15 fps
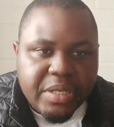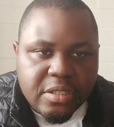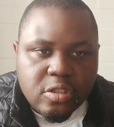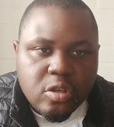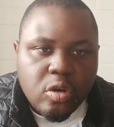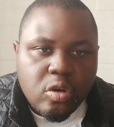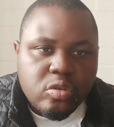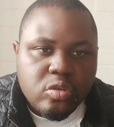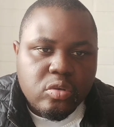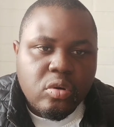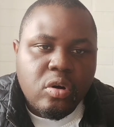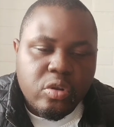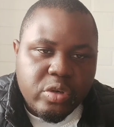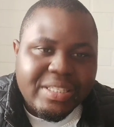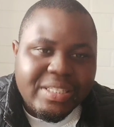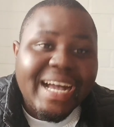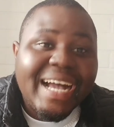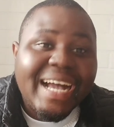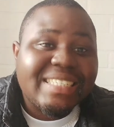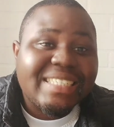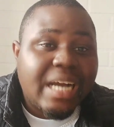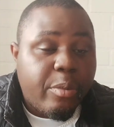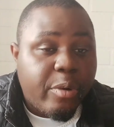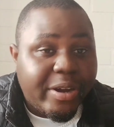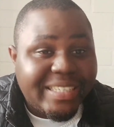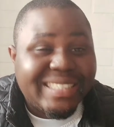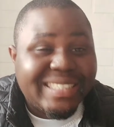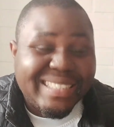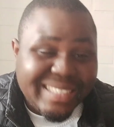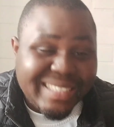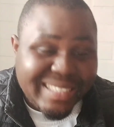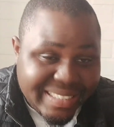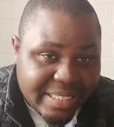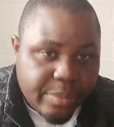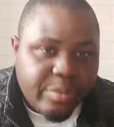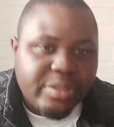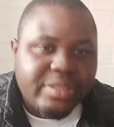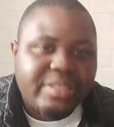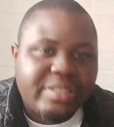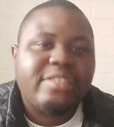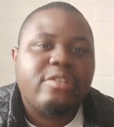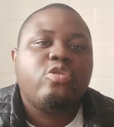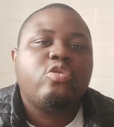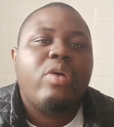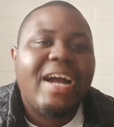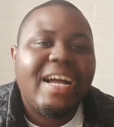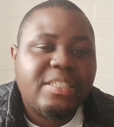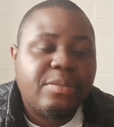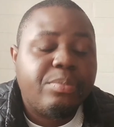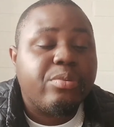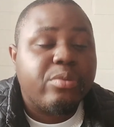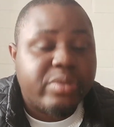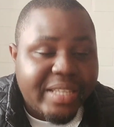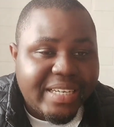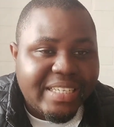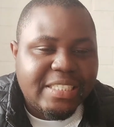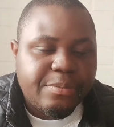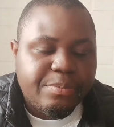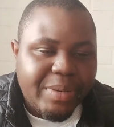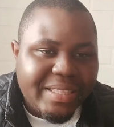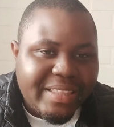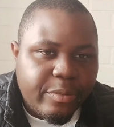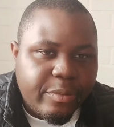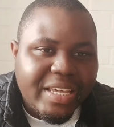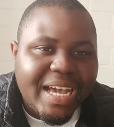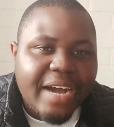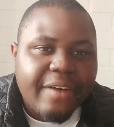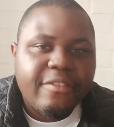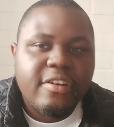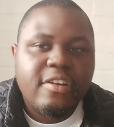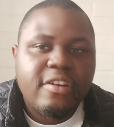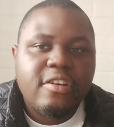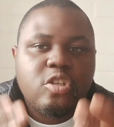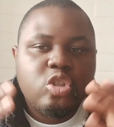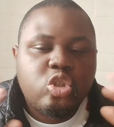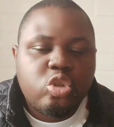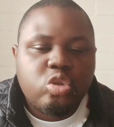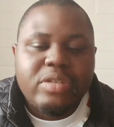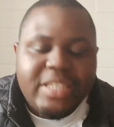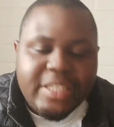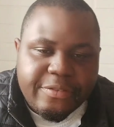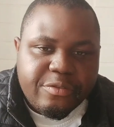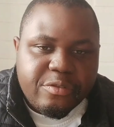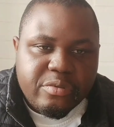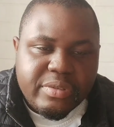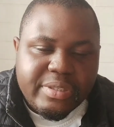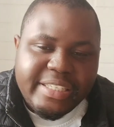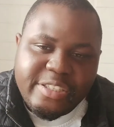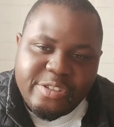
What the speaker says: also, although it has carbohydrate in there, but it also has protein. It's better when you have two evils. It go